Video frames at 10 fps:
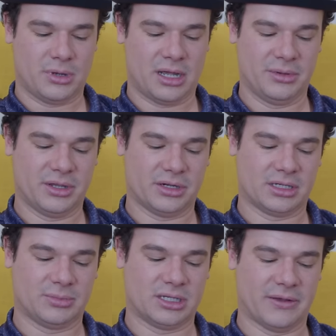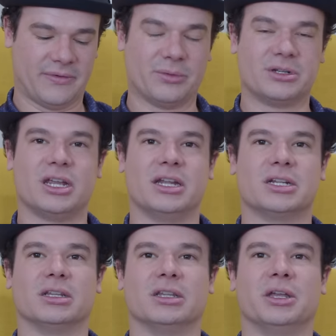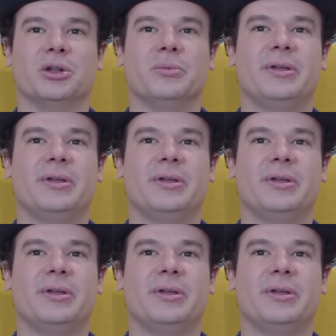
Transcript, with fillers: There's some stuff I would change a little